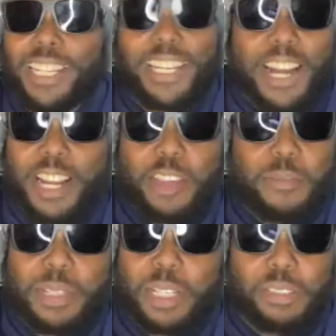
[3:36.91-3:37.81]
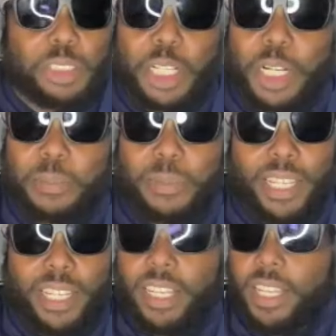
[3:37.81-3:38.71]
they're not giving me no drug
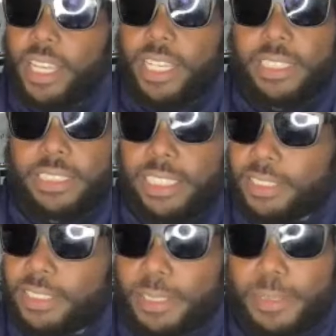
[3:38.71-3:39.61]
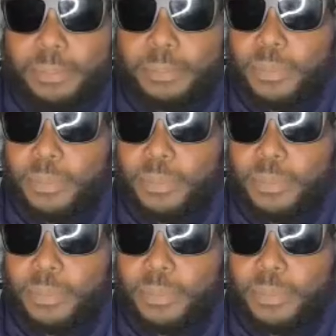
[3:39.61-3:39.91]
man it's just um